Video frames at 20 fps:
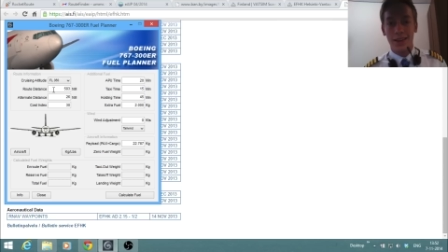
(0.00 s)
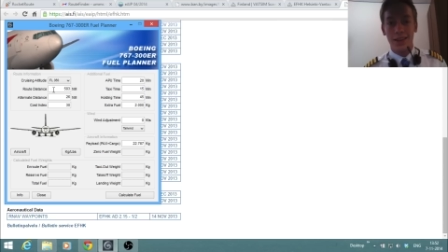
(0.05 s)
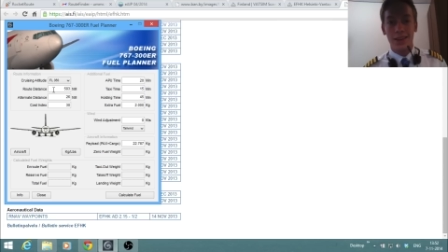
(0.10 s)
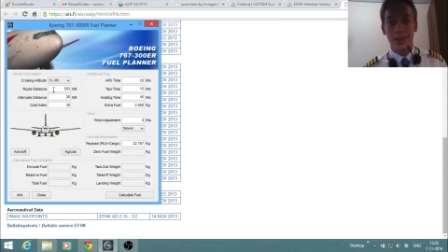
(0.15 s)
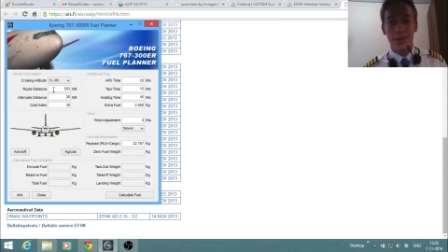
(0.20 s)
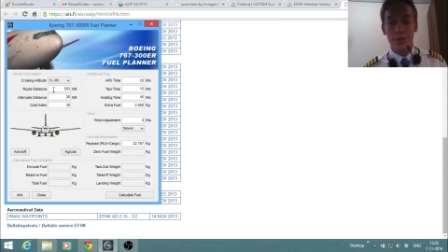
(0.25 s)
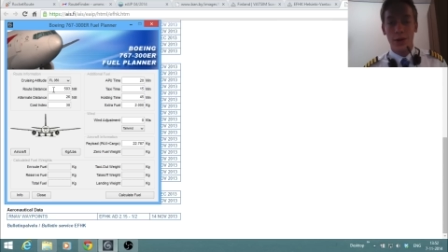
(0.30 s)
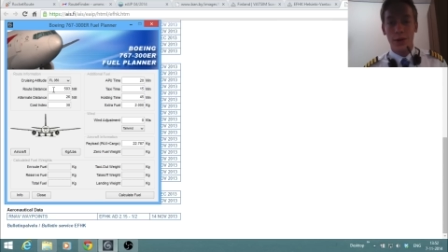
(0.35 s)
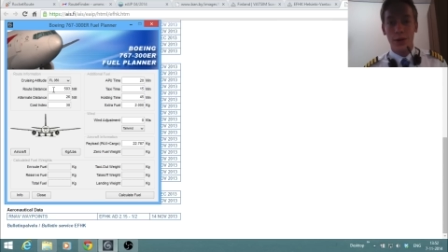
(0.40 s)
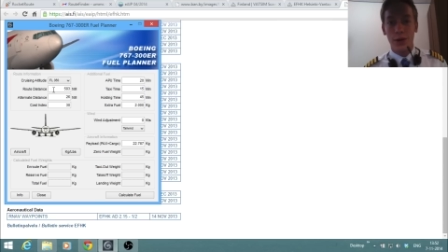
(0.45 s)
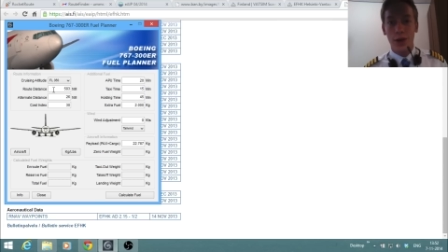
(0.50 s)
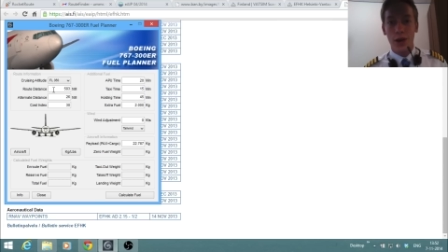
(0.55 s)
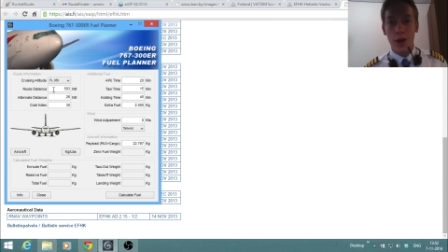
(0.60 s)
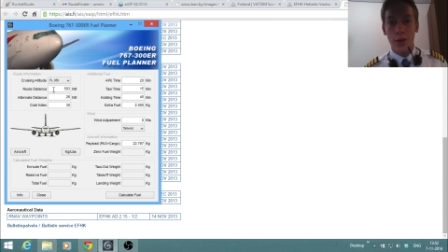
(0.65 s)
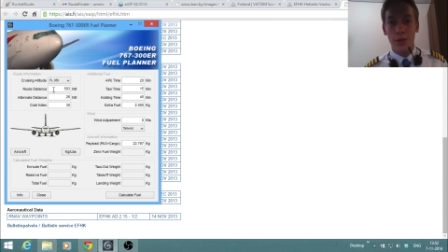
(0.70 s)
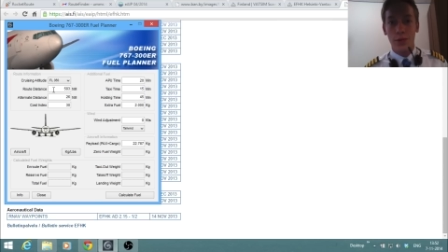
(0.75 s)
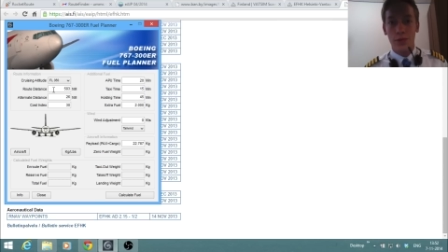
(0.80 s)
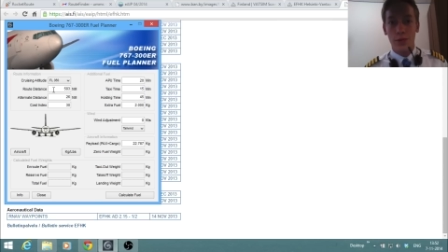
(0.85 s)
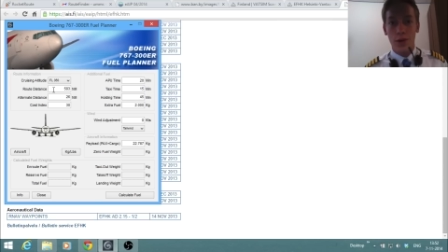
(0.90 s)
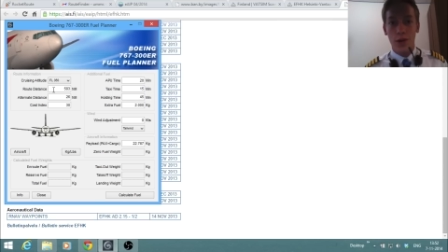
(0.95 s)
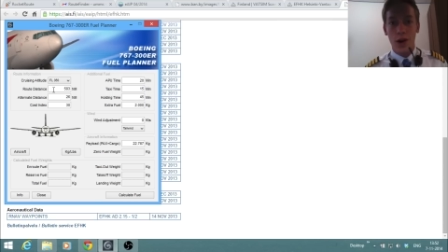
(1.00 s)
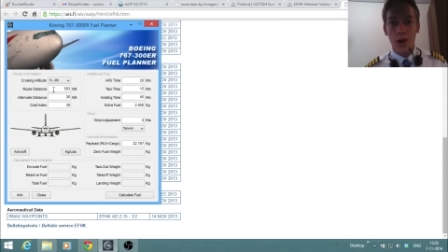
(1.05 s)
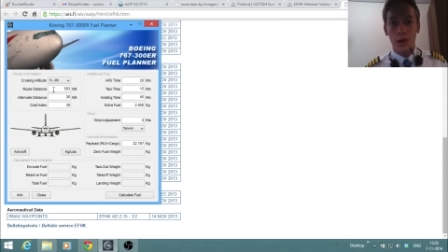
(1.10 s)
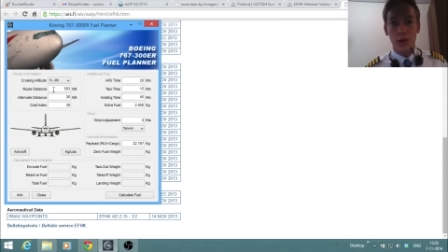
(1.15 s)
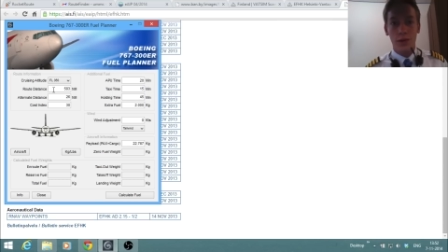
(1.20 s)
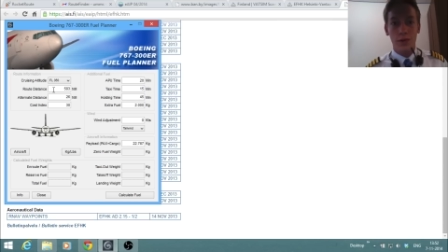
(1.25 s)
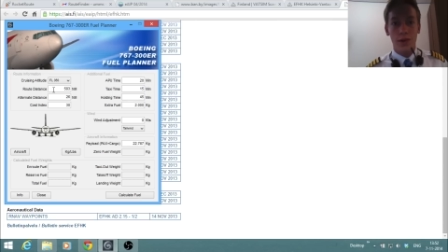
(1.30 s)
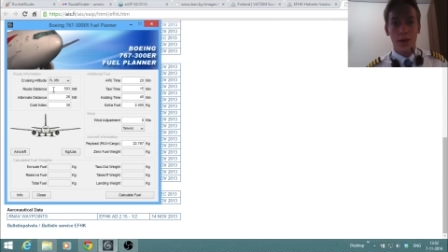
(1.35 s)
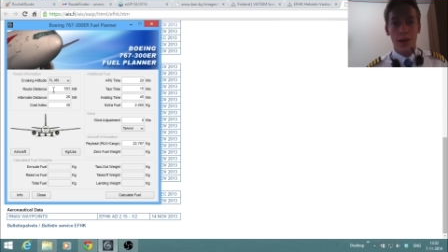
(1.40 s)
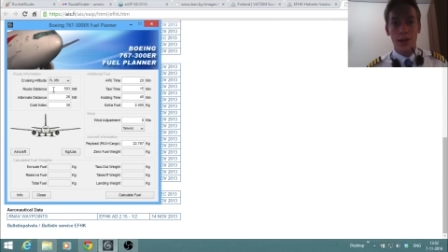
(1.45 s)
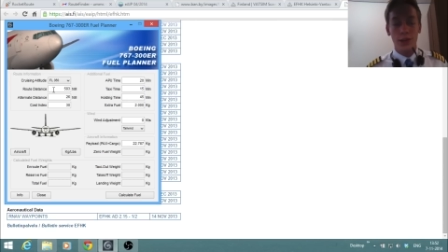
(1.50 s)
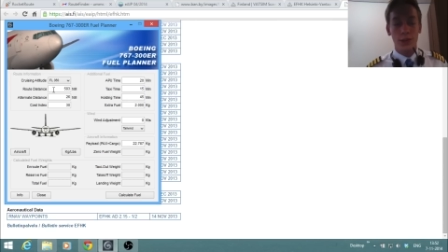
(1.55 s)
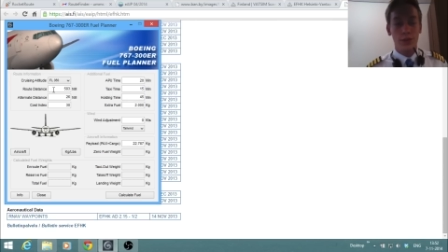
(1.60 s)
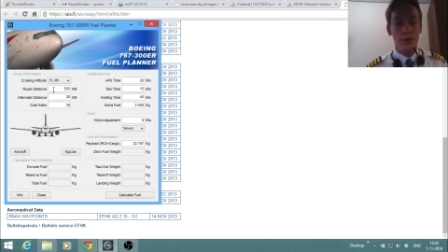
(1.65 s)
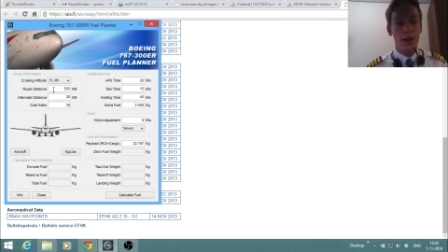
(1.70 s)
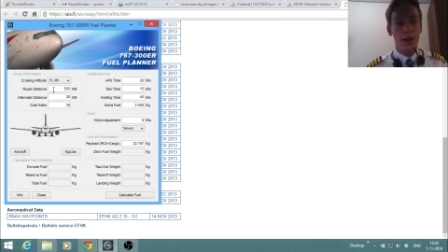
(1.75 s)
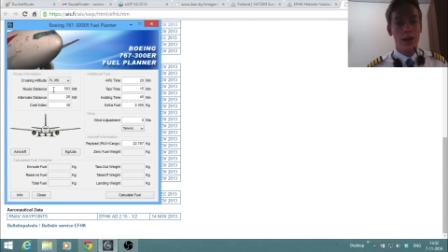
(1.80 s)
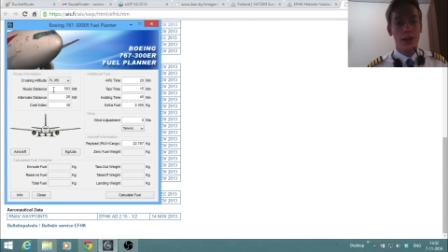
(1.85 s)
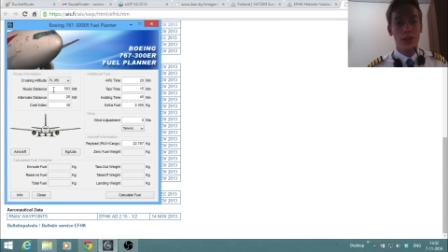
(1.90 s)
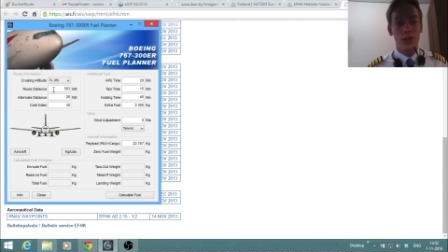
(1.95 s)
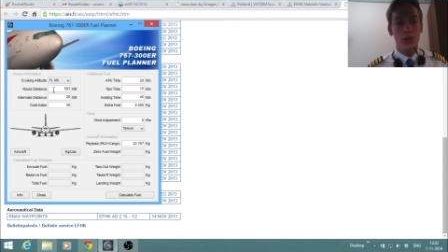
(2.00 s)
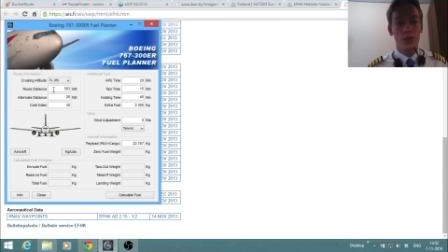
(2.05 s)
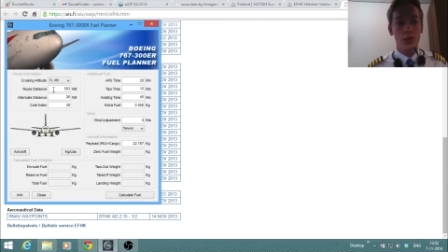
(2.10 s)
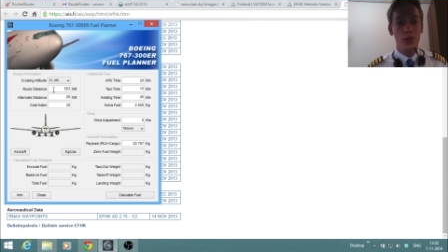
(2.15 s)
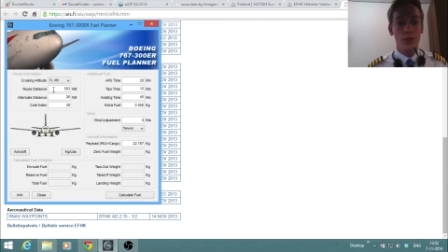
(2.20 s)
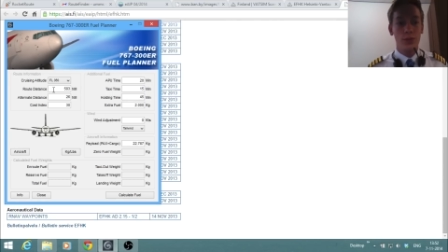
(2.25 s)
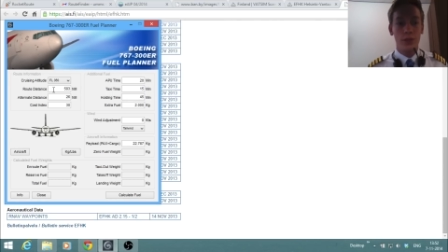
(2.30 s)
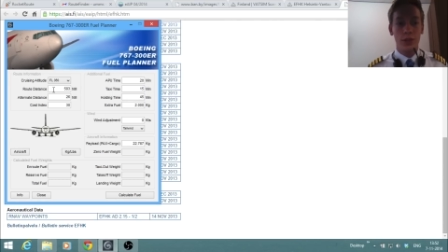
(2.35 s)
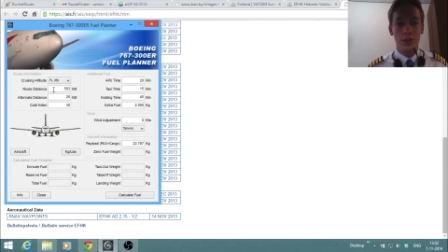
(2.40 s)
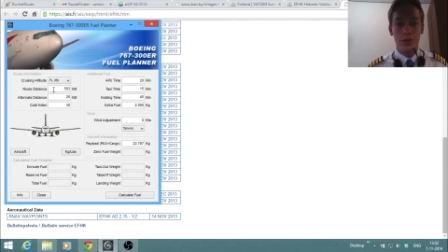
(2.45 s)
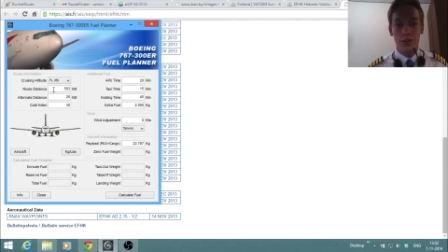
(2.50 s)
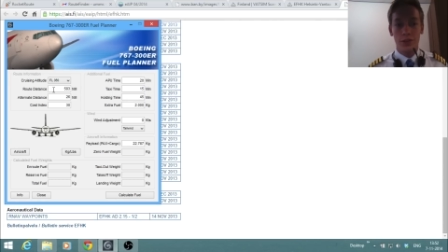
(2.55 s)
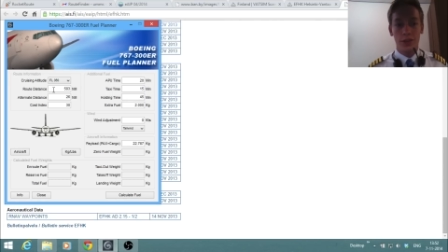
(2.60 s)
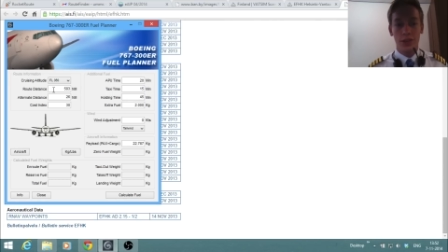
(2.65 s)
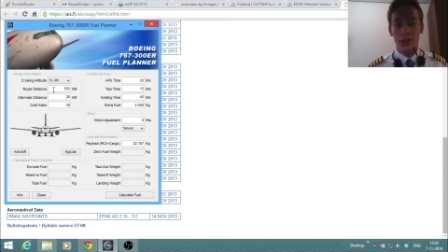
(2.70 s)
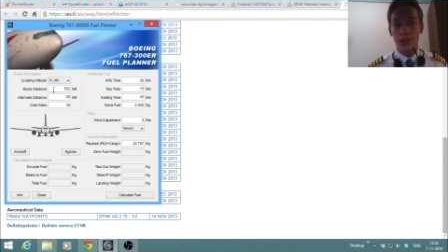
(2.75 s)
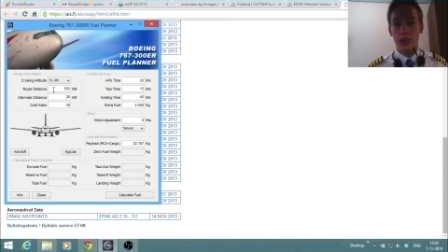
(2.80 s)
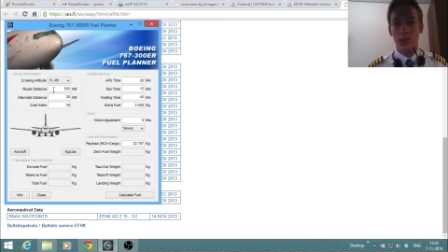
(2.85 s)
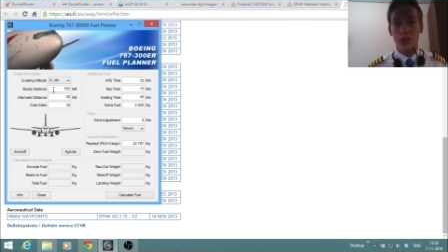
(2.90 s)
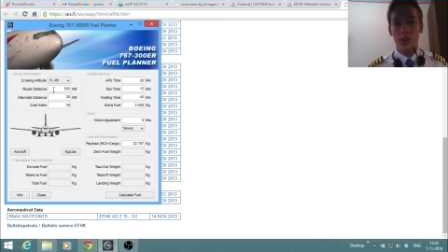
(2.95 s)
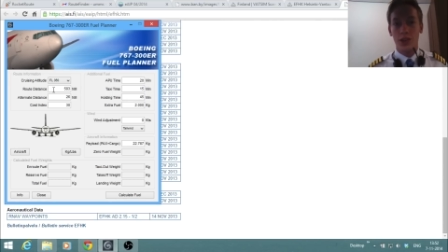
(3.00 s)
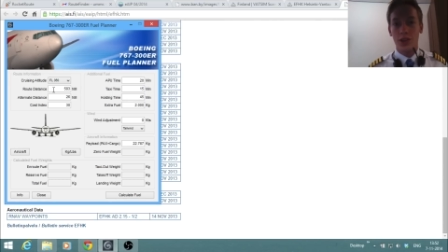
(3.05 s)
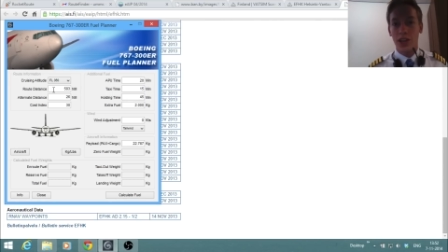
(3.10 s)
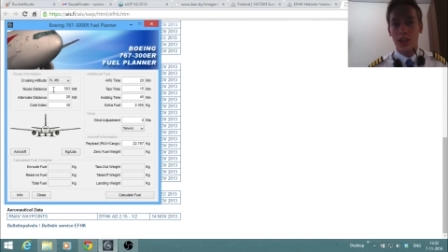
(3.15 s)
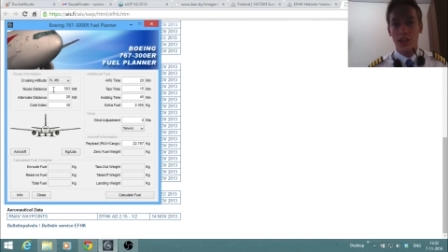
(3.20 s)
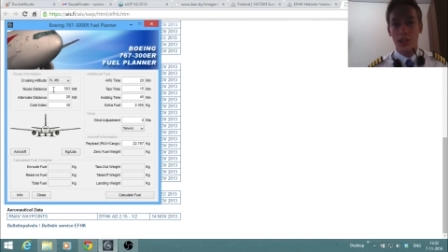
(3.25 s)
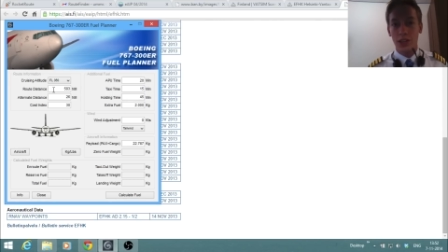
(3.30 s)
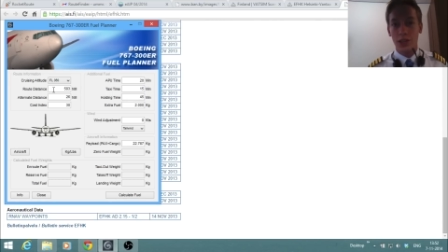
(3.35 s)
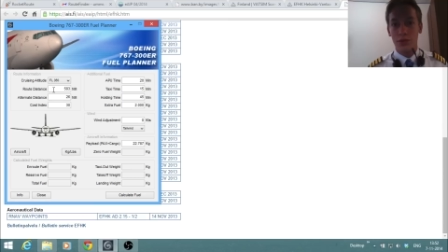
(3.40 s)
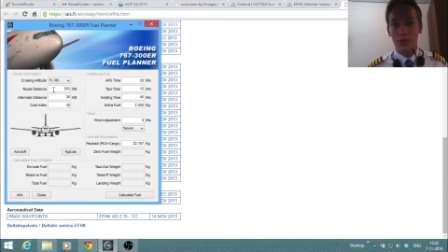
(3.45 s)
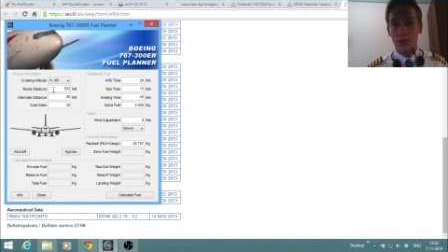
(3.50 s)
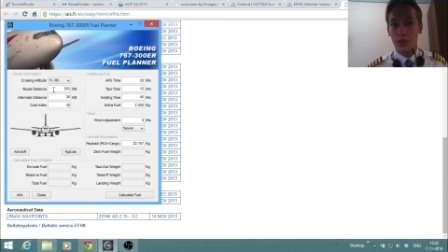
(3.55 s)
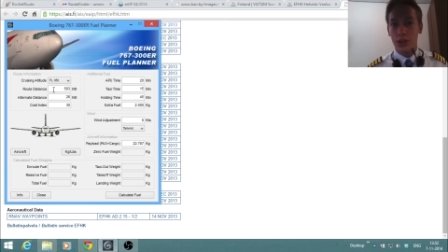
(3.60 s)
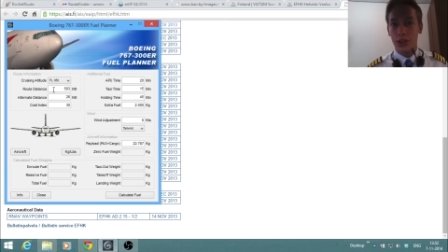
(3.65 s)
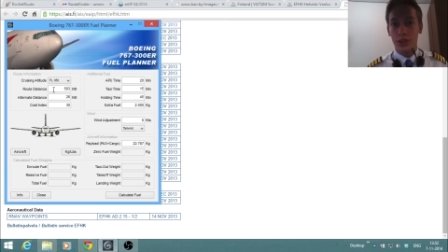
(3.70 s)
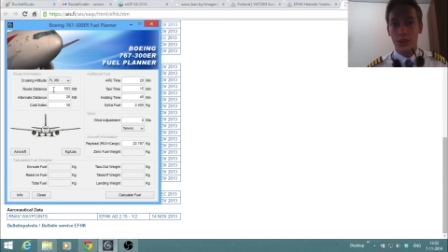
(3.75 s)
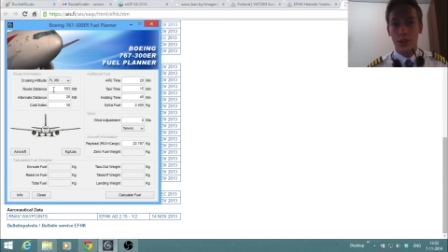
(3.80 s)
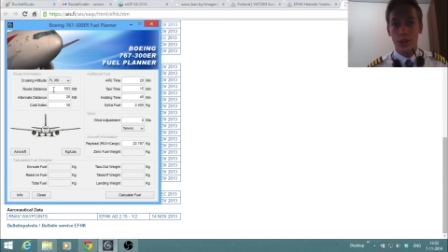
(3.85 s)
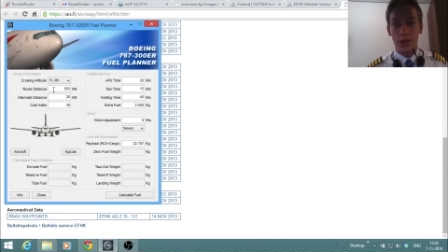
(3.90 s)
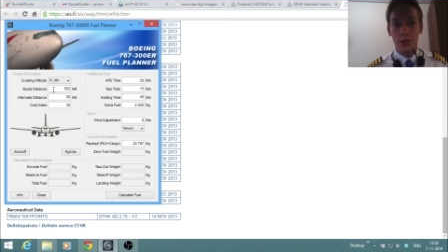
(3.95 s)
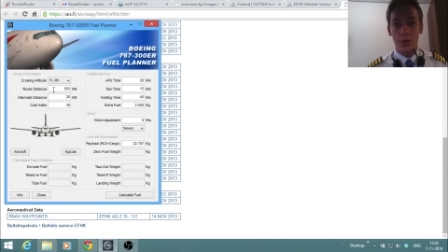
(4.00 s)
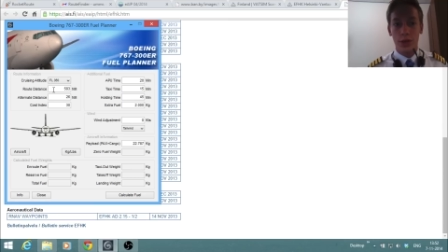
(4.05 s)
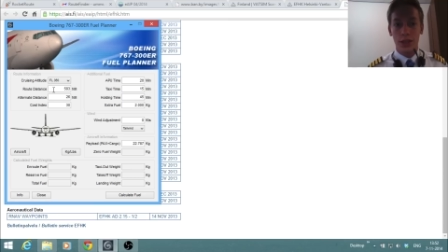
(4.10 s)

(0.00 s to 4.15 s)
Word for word: very common for Arkefly to fly this route, but it's just a nice livery, you know.